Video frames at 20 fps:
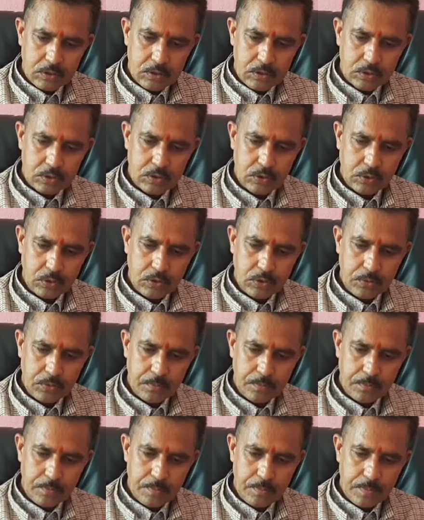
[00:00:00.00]

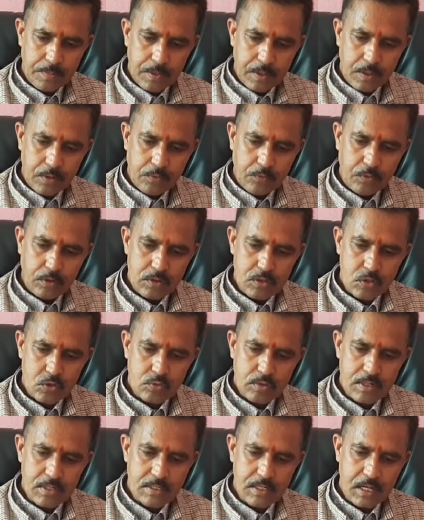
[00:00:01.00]
So first
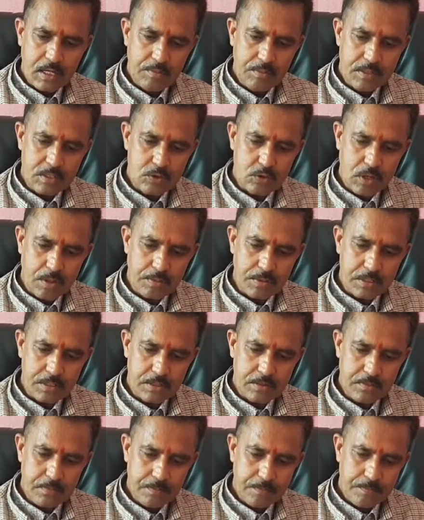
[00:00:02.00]
20 elements you have
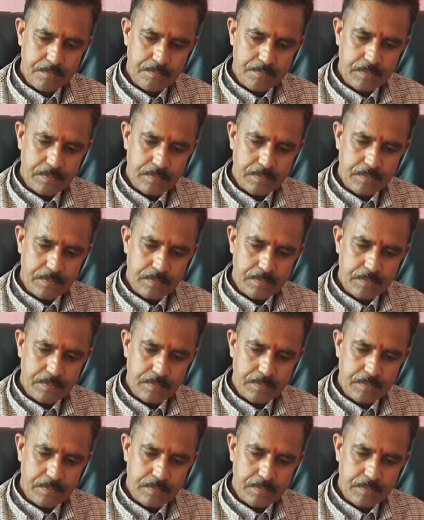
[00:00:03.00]
written